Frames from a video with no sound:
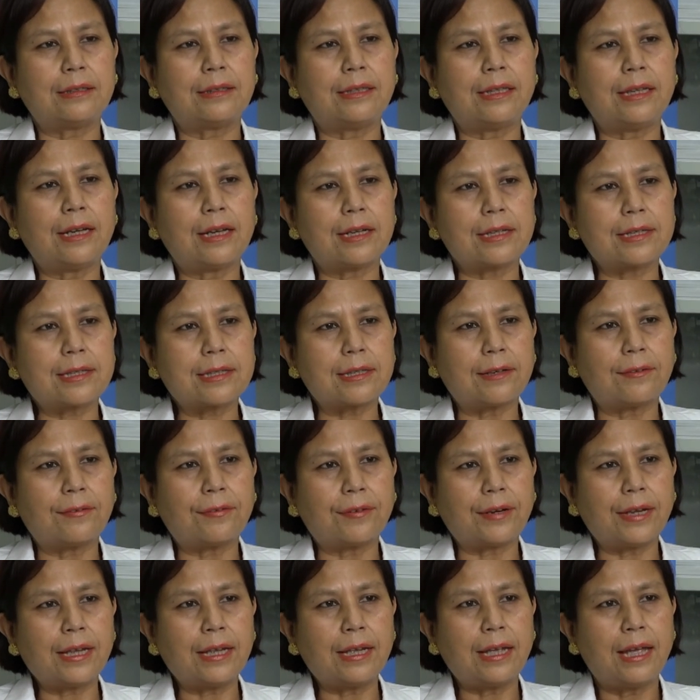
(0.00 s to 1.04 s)
they are
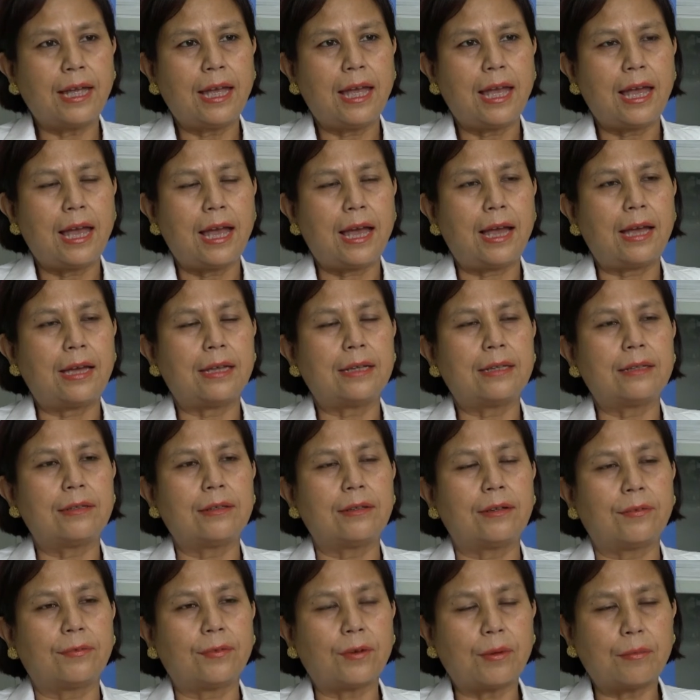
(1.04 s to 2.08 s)
suffering
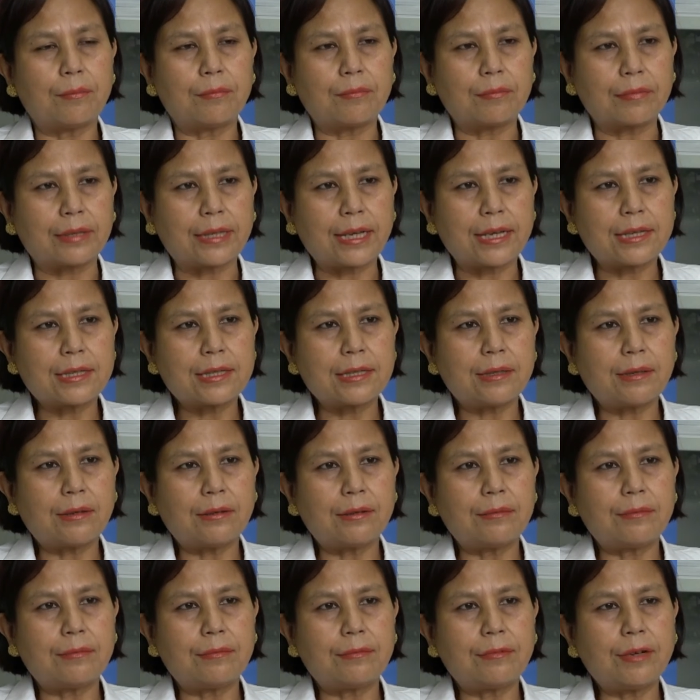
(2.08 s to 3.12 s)
and from cancer.
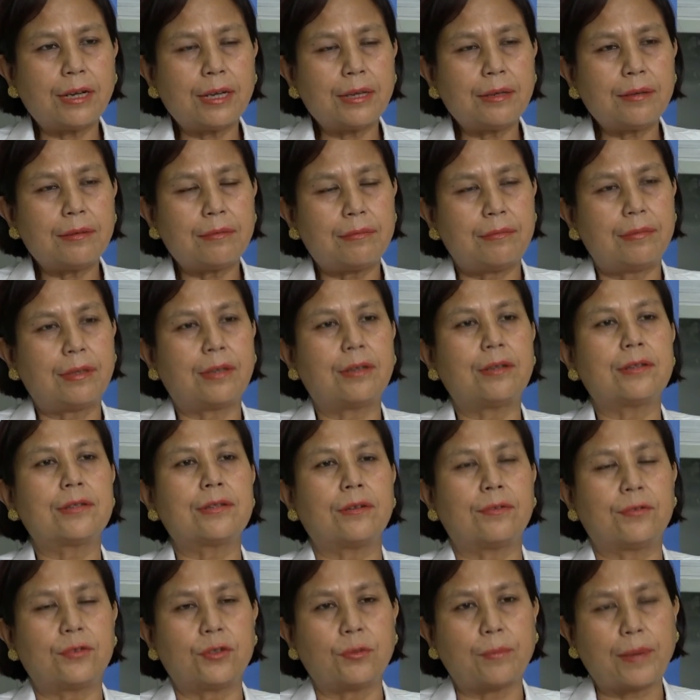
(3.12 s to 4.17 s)
Why? Because
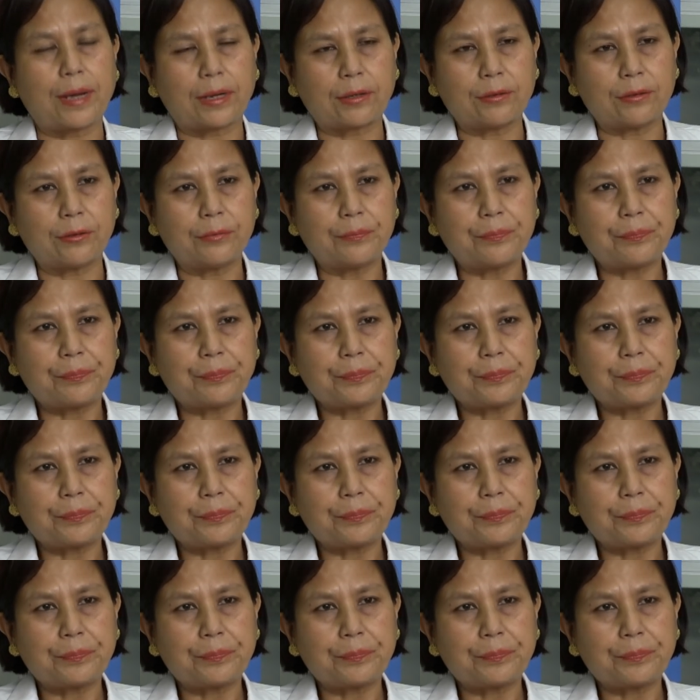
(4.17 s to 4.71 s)
of tobacco.